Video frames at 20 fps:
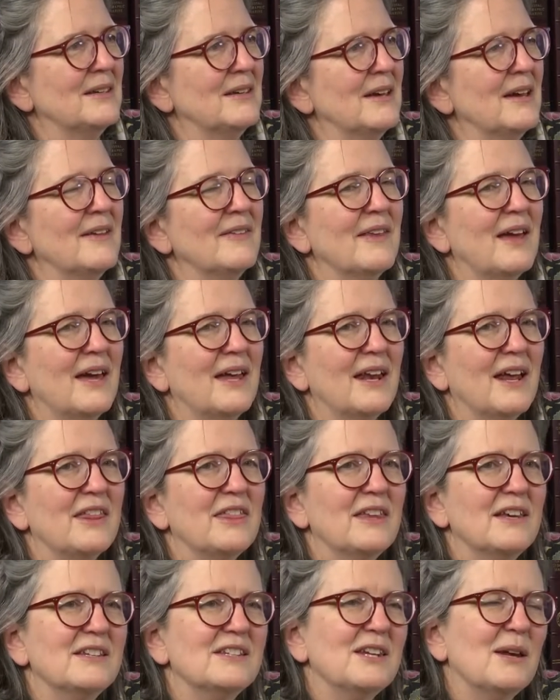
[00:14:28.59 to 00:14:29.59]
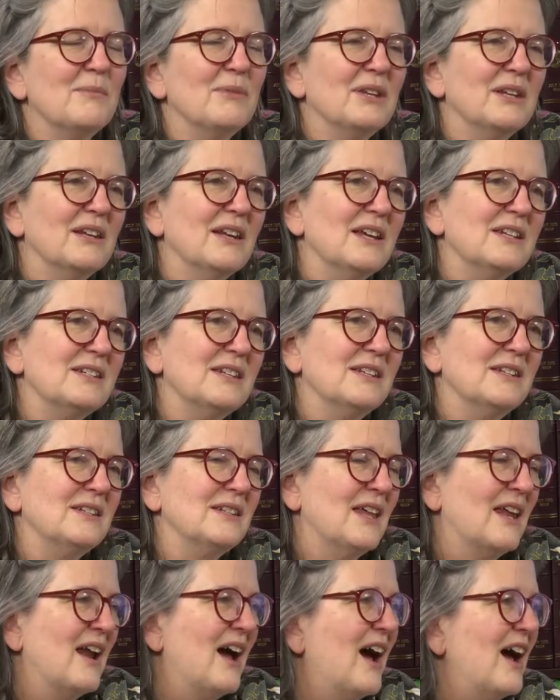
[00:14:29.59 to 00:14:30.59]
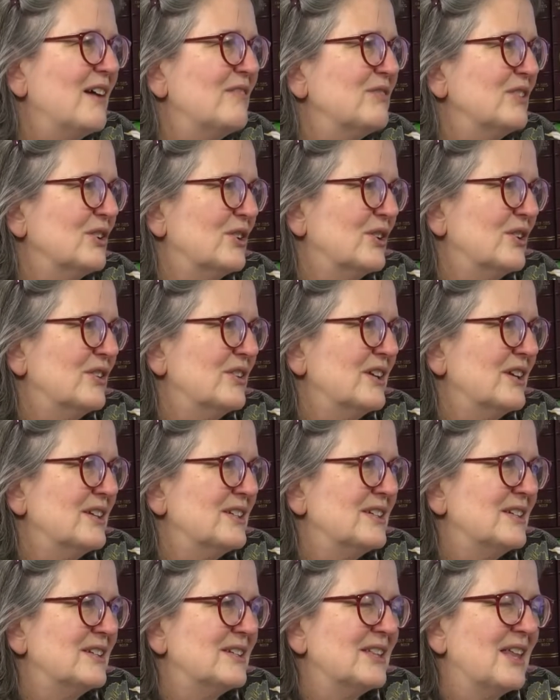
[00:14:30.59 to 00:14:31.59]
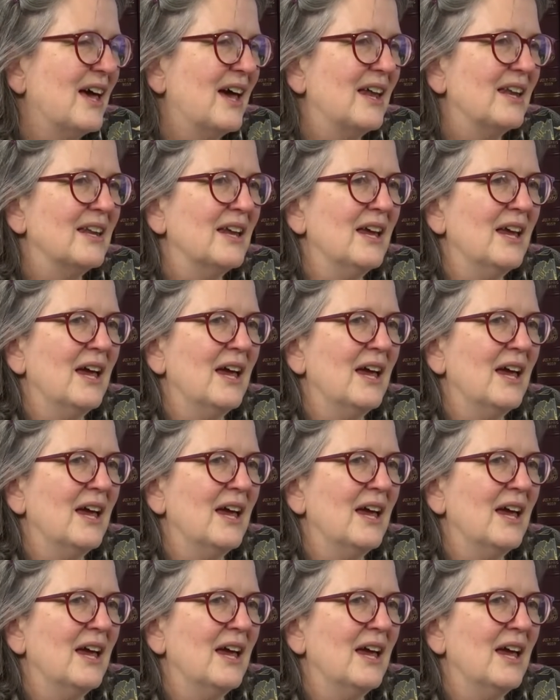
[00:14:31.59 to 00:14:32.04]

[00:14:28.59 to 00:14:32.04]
And I think some of the lessons that I've learned is that